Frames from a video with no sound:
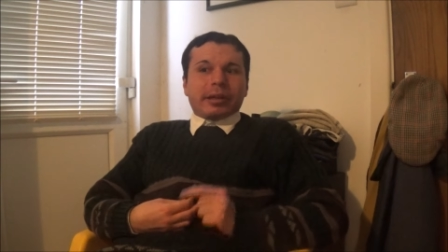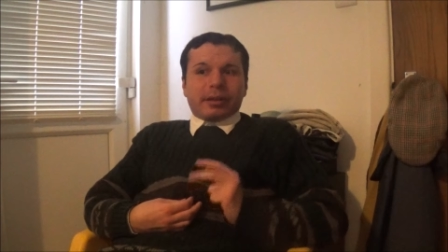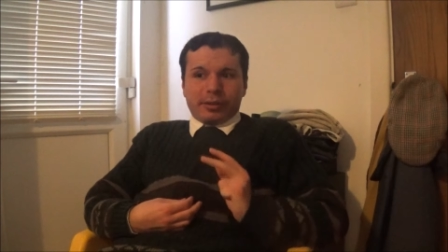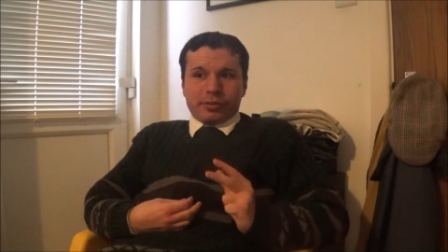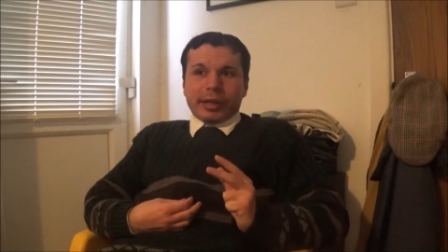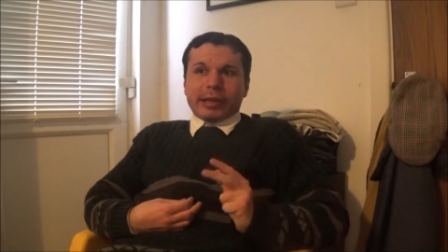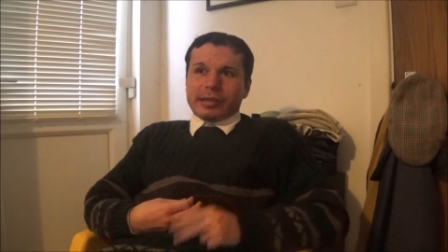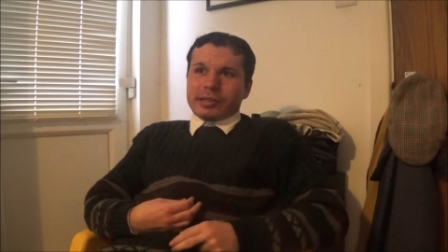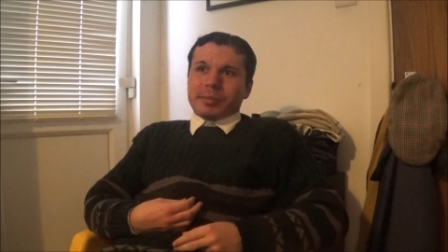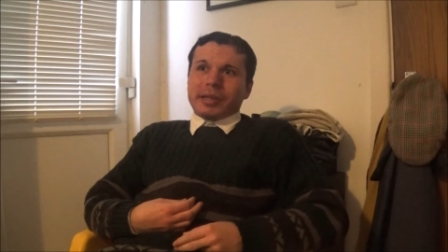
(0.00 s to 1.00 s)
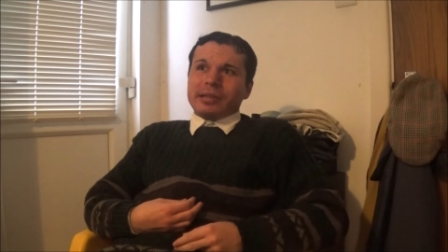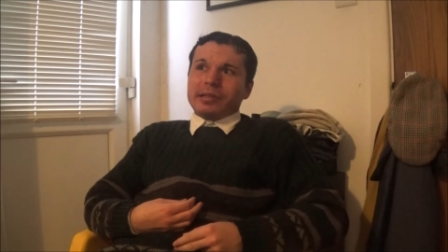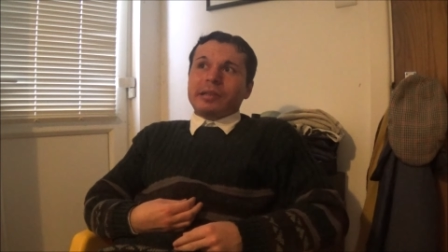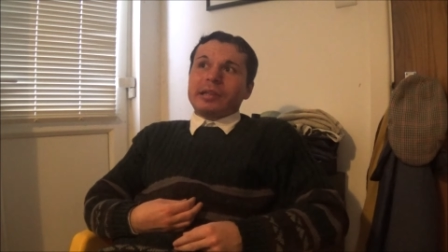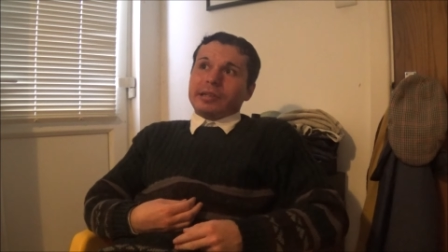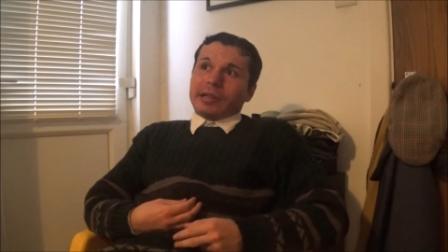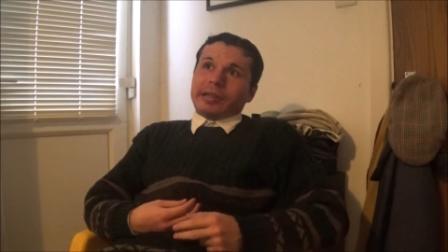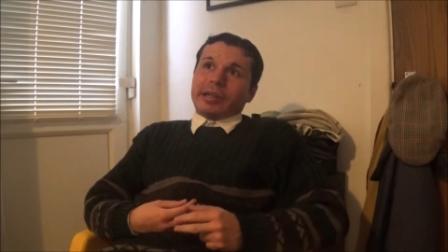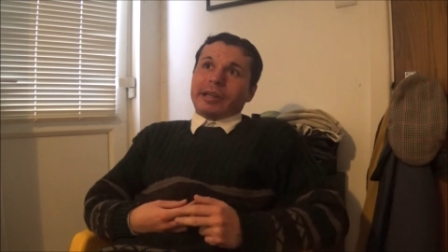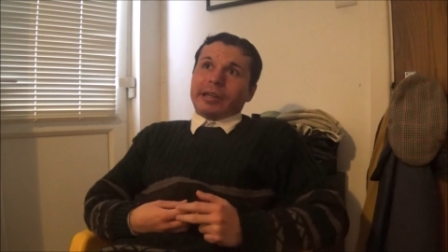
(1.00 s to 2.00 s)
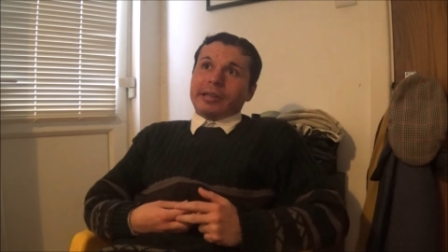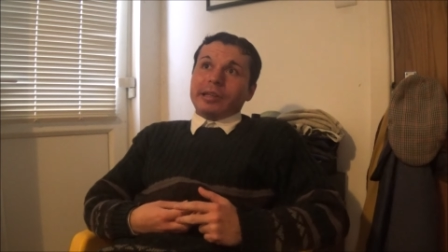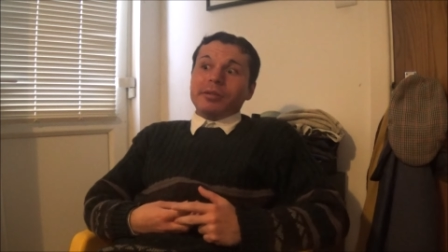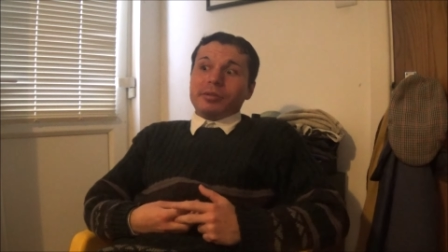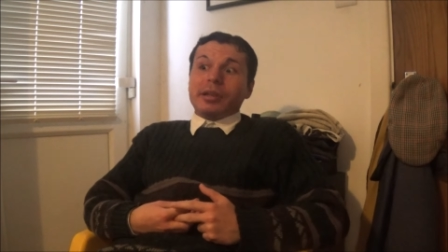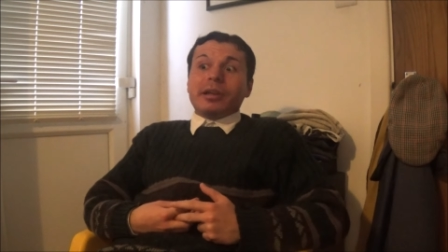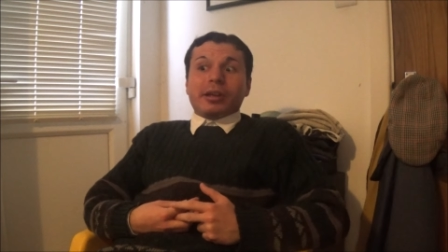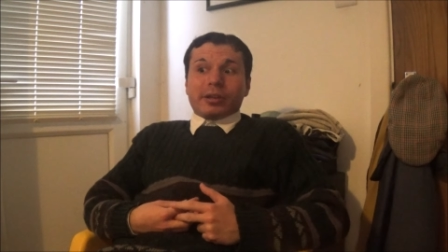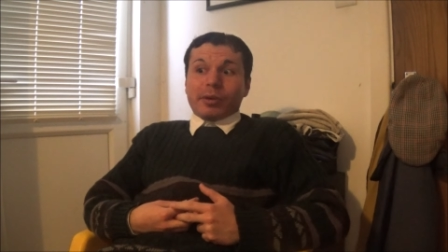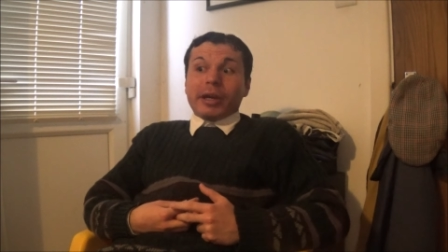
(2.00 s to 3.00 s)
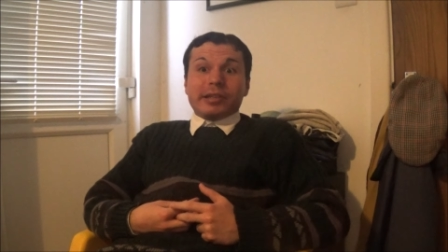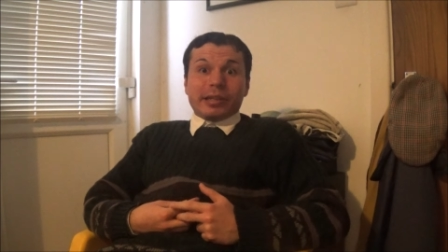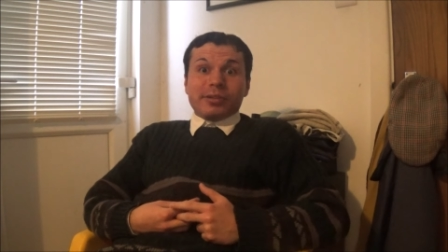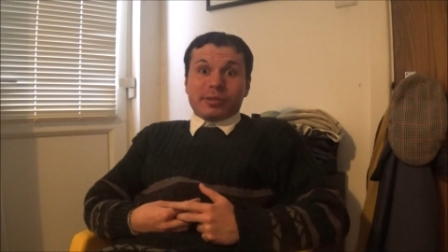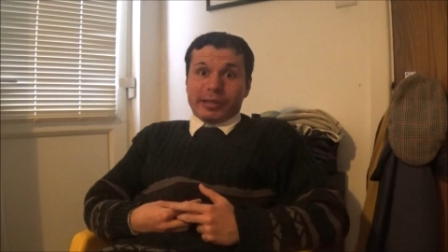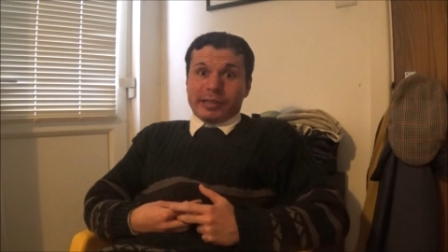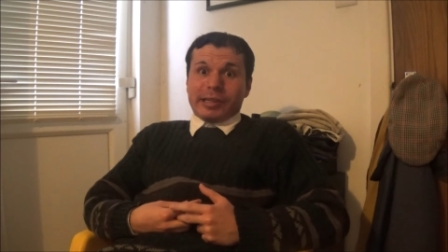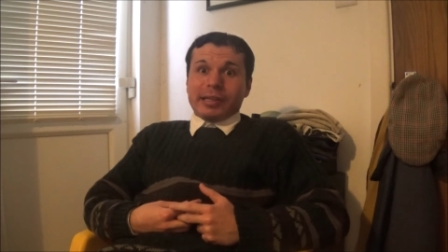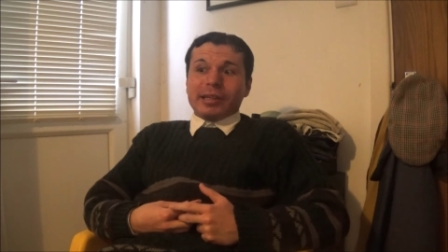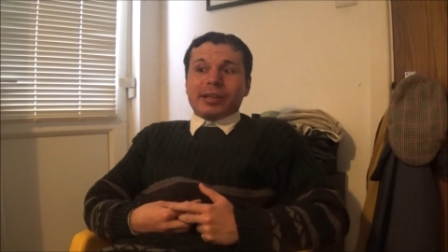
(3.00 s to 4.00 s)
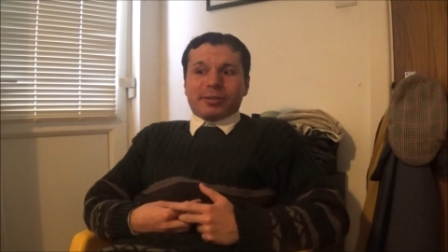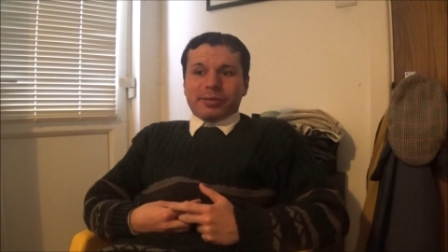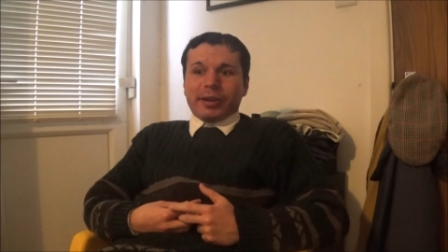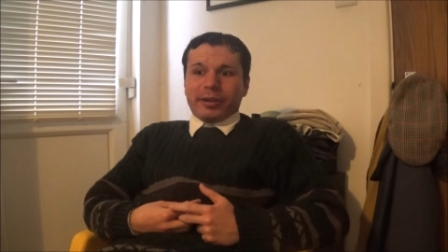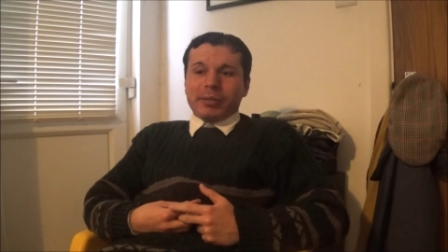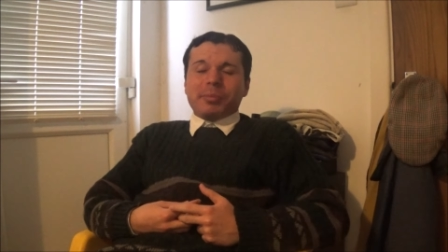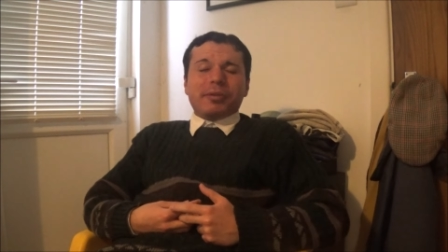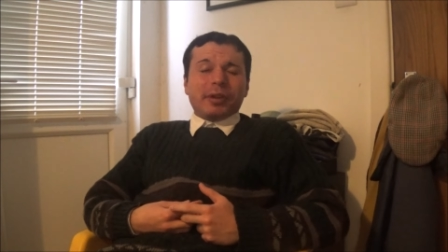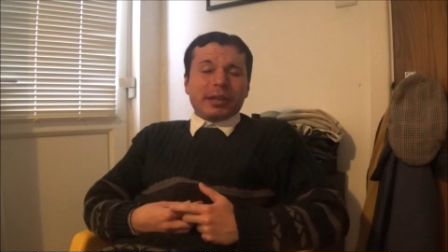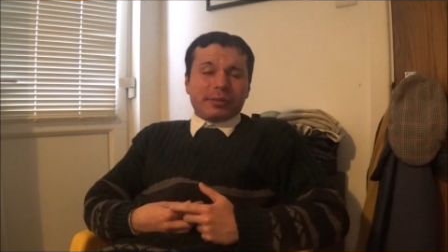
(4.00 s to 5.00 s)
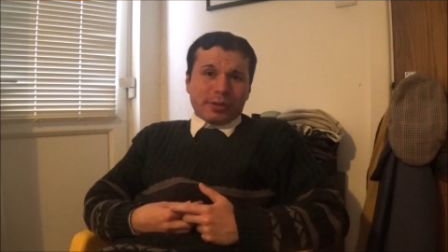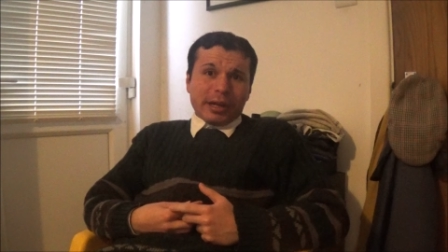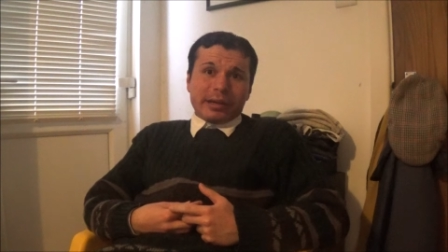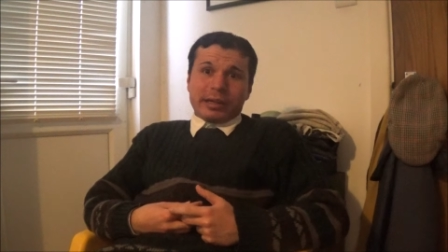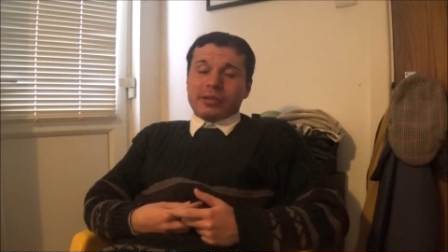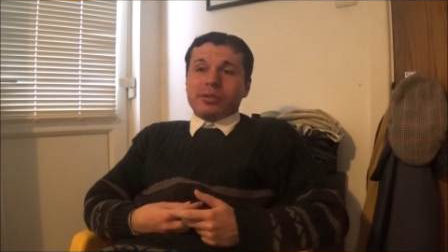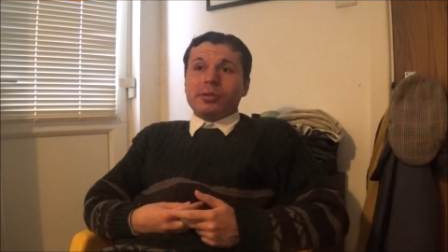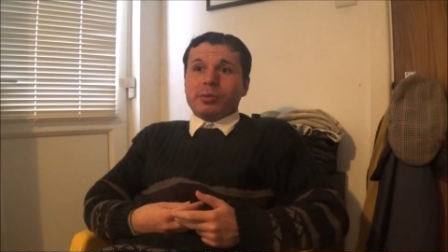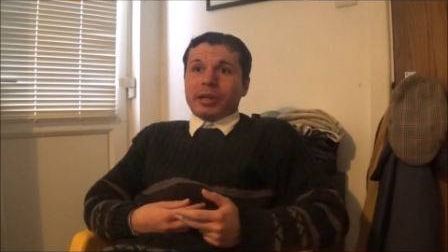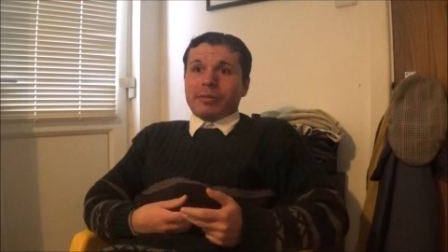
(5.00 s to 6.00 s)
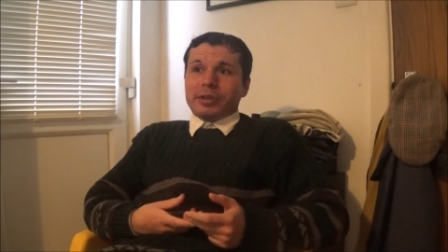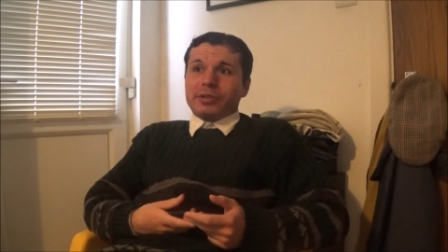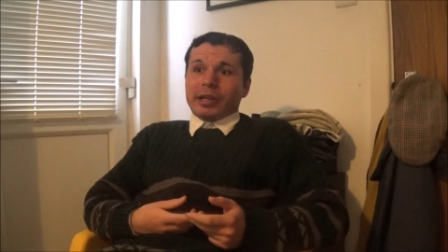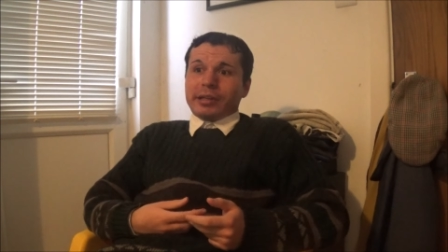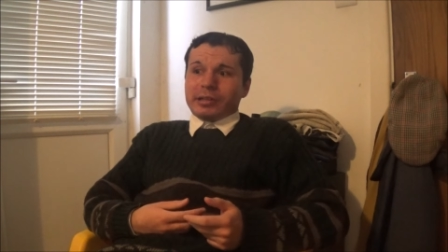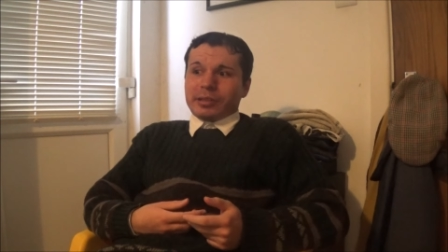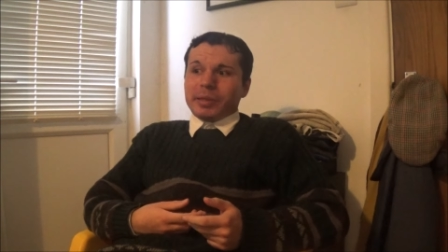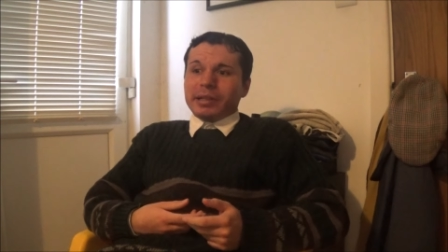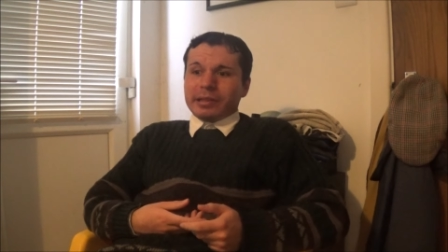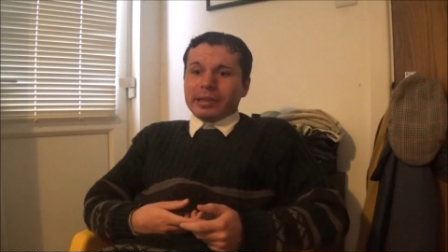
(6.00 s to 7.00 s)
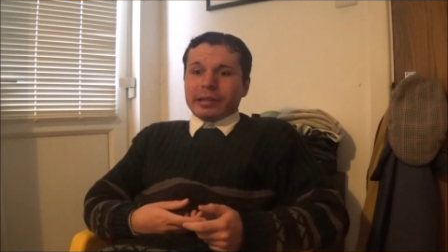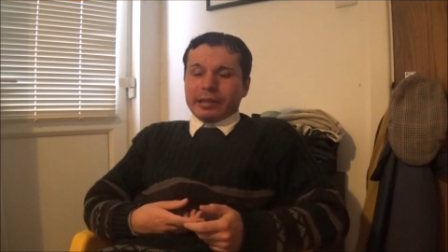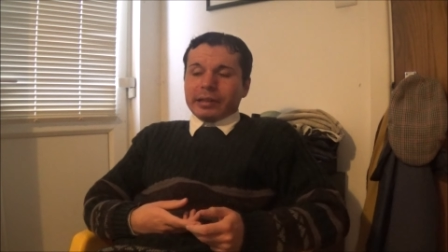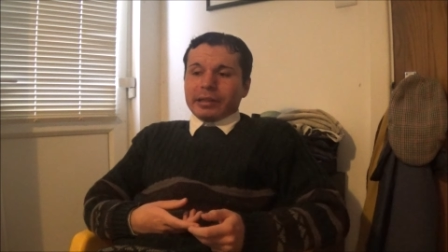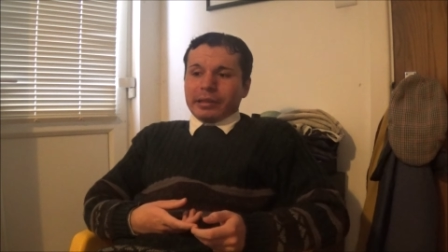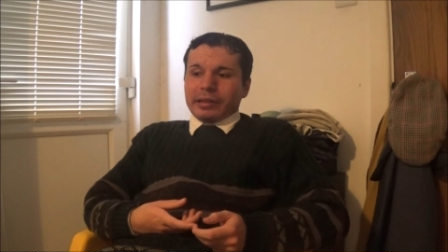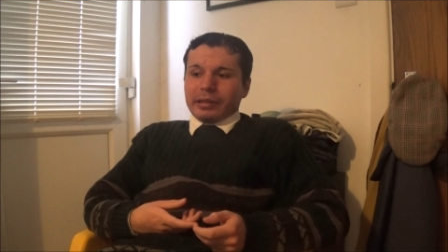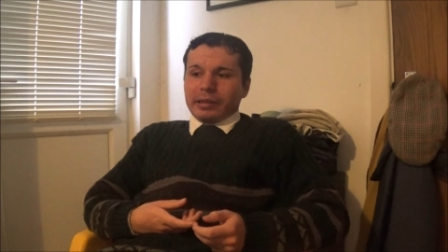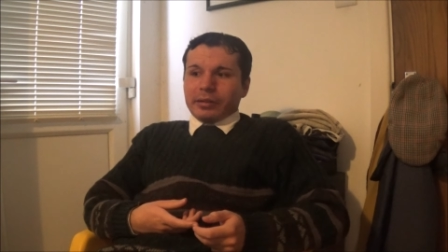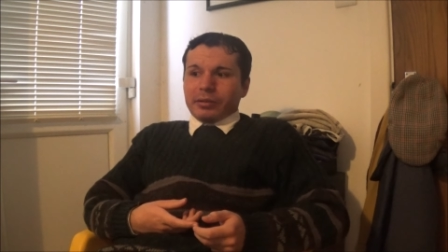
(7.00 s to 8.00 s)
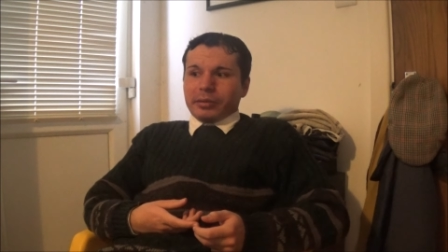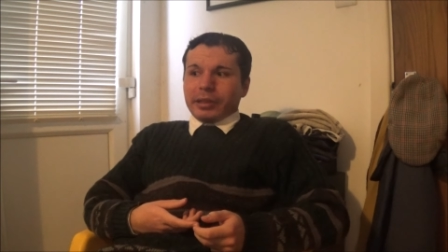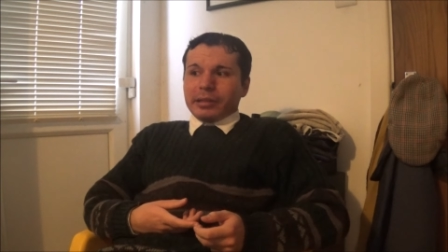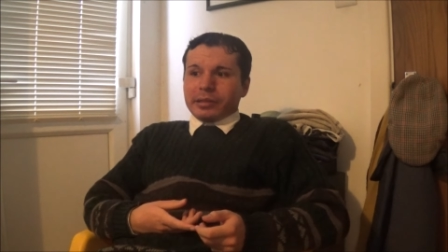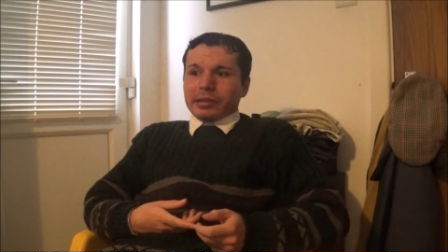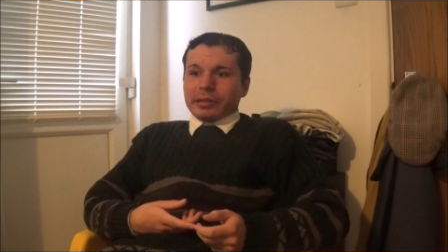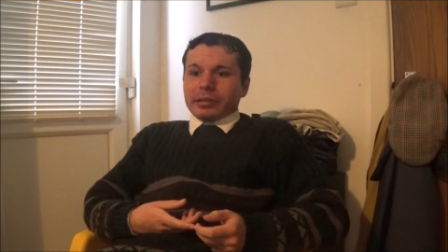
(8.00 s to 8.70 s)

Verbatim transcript: And Janet Smith, Kentucky lady, who's quite interesting, funny, but very friendly too, lovely Janet Smith, and all that.